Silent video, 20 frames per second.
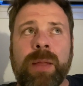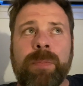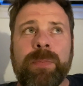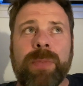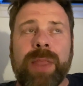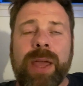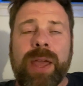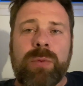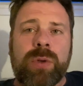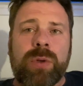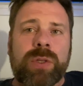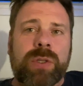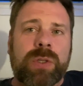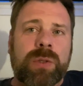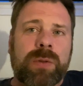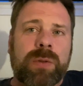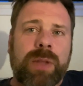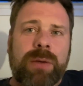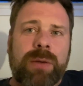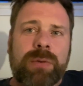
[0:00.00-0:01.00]
that
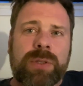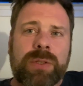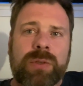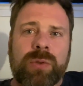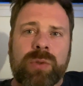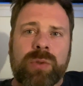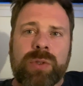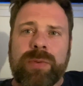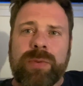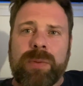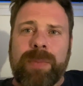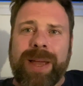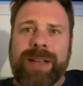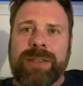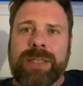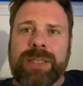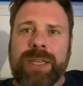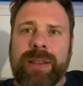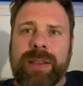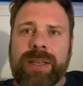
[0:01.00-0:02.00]
was sort of
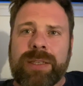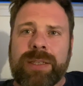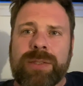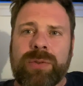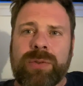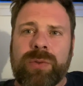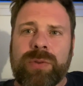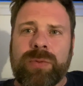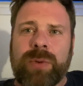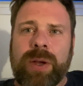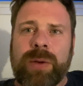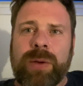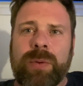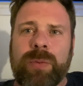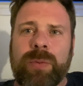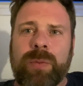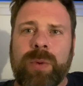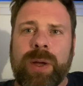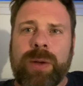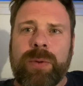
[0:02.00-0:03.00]
about it. That's sort of
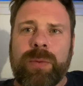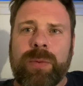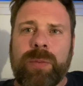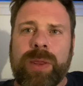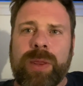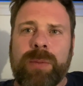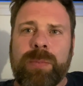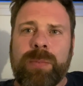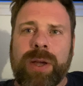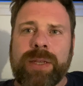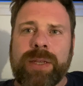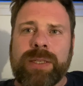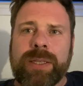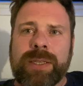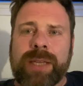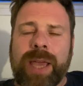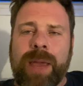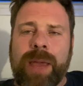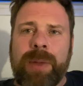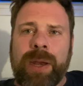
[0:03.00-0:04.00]
where the prices
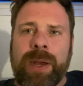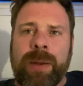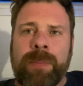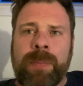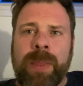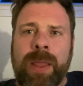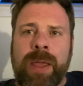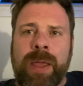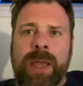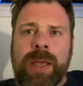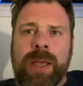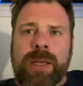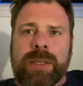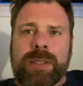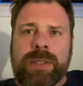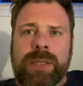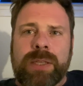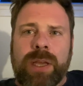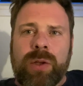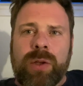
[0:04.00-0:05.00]
came in.
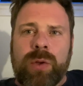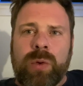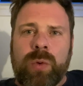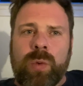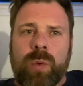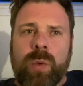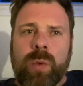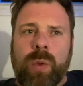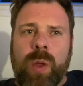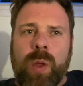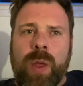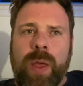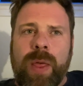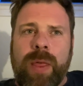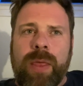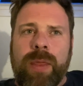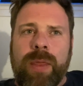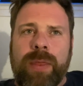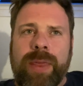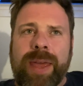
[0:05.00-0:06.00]
So
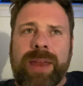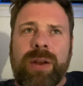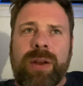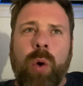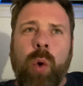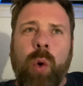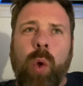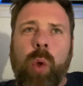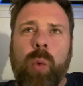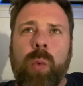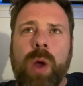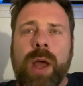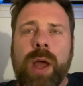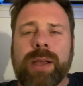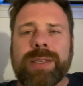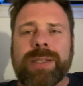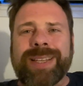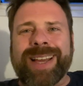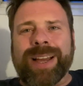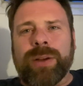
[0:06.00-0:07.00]
that all
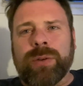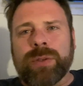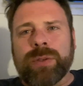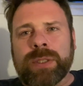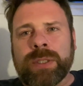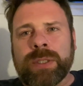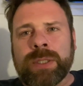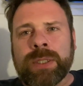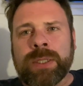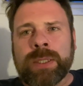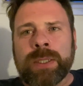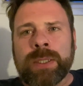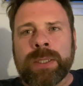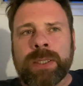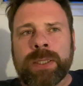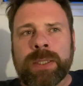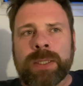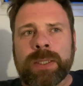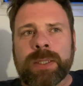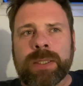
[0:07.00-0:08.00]
worked out
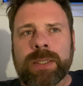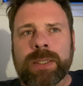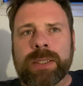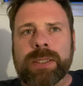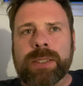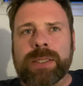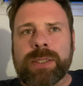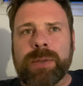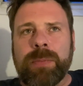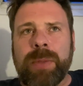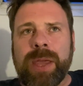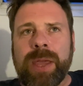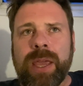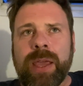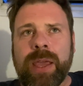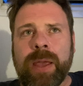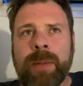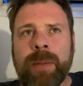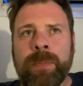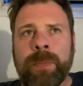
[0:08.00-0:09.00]
to
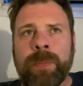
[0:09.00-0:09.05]
be